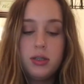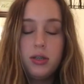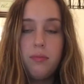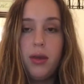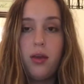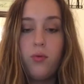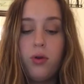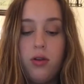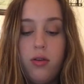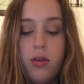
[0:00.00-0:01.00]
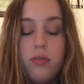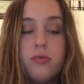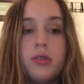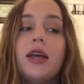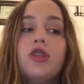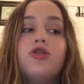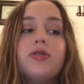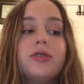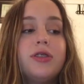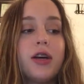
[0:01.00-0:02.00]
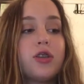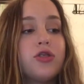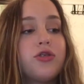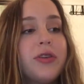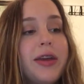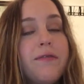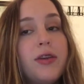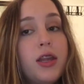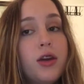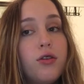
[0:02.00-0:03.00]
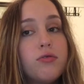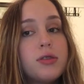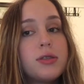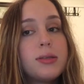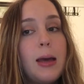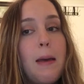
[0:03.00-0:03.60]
gonna make one of those introductory videos,